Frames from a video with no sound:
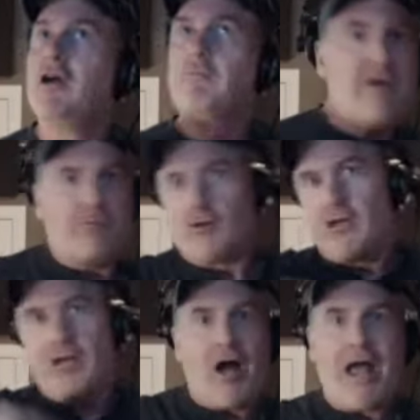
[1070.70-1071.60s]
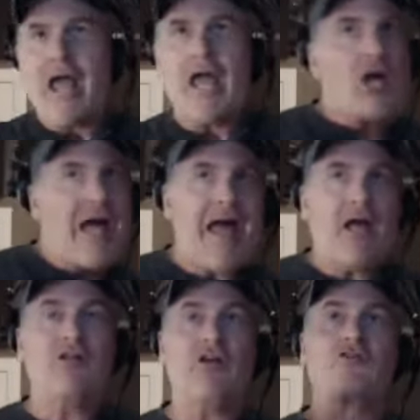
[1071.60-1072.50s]
people, hey,
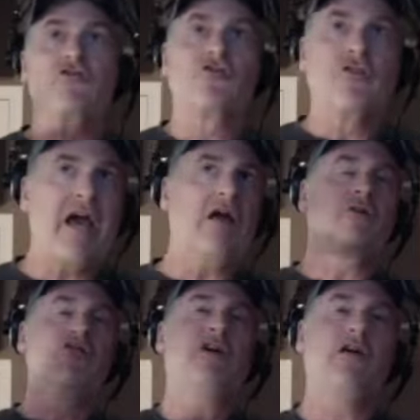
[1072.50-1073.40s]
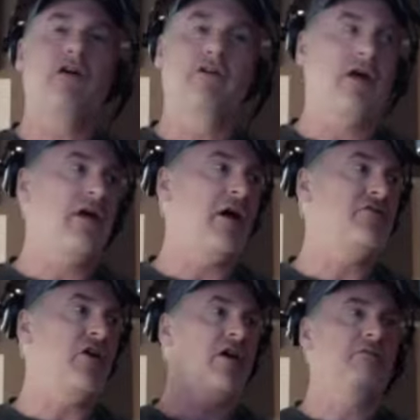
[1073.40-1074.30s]
it's there's an energy here that
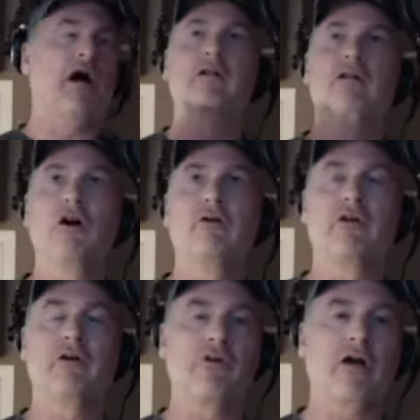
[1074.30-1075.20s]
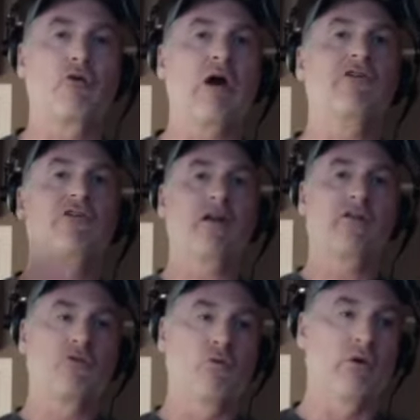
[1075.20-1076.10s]
I love, and I gravitated
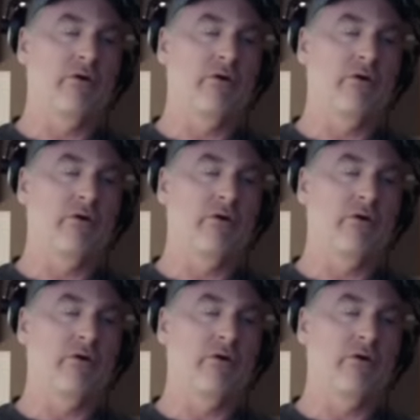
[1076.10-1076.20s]
toward it,